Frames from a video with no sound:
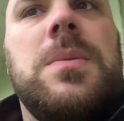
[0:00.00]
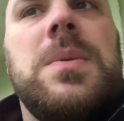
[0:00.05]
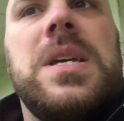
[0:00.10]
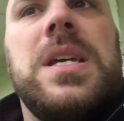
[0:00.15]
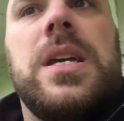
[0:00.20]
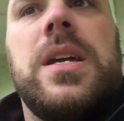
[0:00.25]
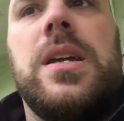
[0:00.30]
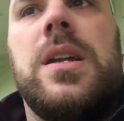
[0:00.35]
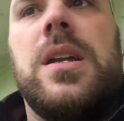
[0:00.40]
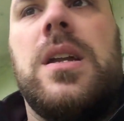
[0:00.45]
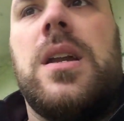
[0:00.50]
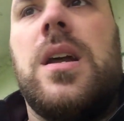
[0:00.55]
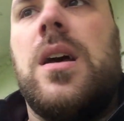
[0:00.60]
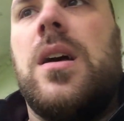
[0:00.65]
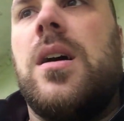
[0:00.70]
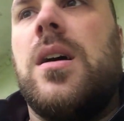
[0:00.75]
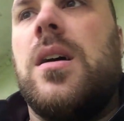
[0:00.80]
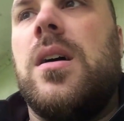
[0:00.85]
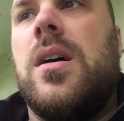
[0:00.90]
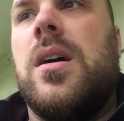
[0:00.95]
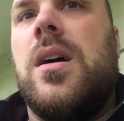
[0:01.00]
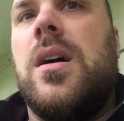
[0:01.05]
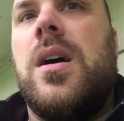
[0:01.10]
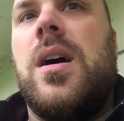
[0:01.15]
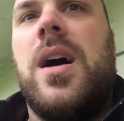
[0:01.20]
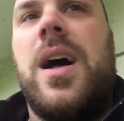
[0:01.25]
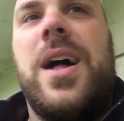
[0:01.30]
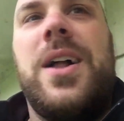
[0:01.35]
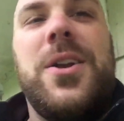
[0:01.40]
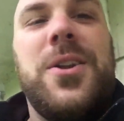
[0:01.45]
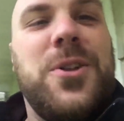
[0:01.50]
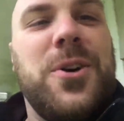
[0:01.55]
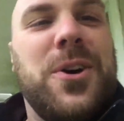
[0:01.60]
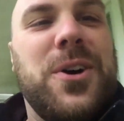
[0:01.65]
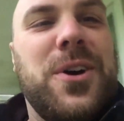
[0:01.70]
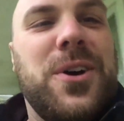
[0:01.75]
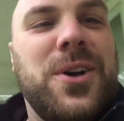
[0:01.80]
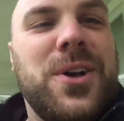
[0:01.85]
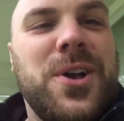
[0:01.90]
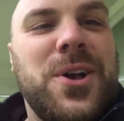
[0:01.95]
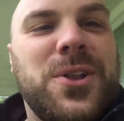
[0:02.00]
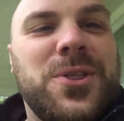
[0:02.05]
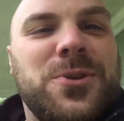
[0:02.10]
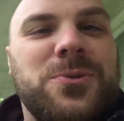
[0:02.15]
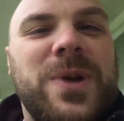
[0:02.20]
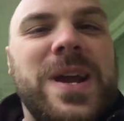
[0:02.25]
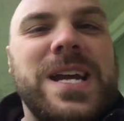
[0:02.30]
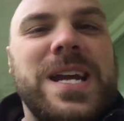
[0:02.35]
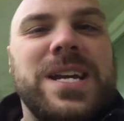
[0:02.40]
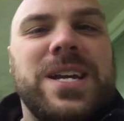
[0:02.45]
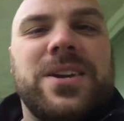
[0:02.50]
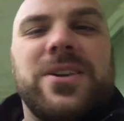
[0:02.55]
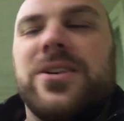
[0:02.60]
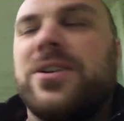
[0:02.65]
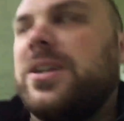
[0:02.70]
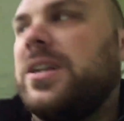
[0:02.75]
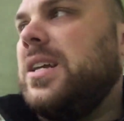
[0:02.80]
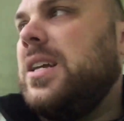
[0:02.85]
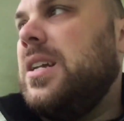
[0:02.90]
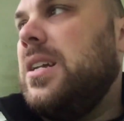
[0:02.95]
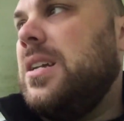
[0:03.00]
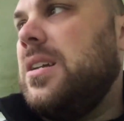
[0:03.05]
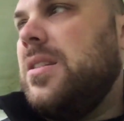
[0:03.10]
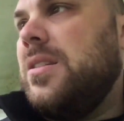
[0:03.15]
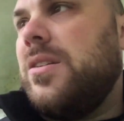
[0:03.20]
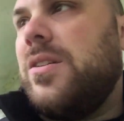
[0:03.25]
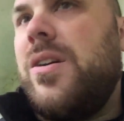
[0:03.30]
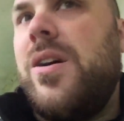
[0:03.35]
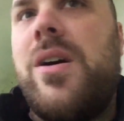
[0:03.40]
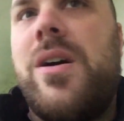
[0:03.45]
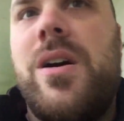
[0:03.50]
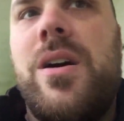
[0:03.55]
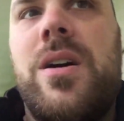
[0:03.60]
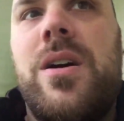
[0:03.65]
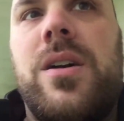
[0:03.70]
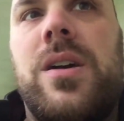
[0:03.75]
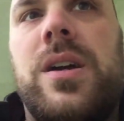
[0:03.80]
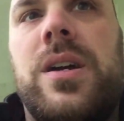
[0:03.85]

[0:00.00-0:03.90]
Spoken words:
get out of the rain here and get into the car,